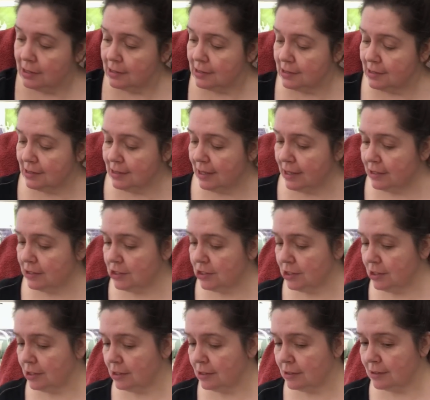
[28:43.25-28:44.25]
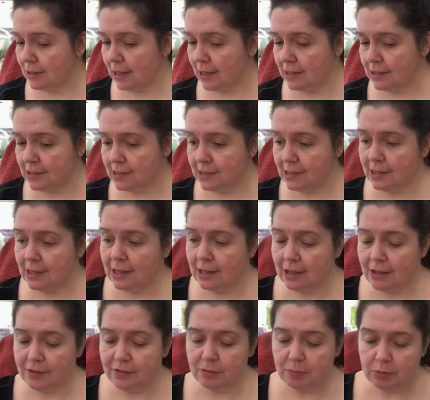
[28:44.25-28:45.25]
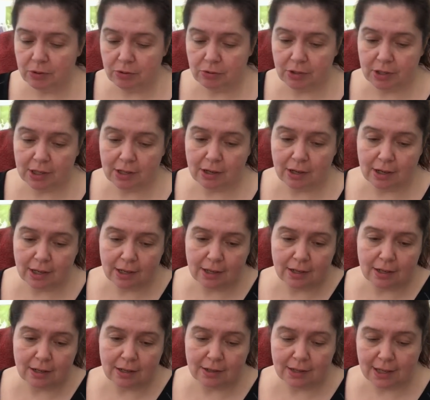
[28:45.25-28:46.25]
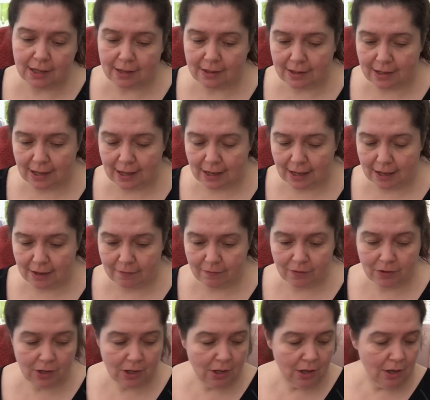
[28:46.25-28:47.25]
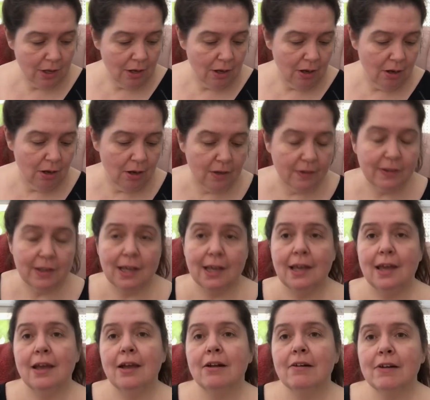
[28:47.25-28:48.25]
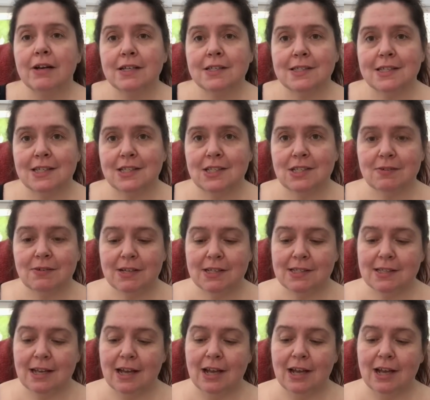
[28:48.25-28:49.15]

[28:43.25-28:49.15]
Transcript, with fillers: section, that is the health beauty aisle, and they have all the hair accessories.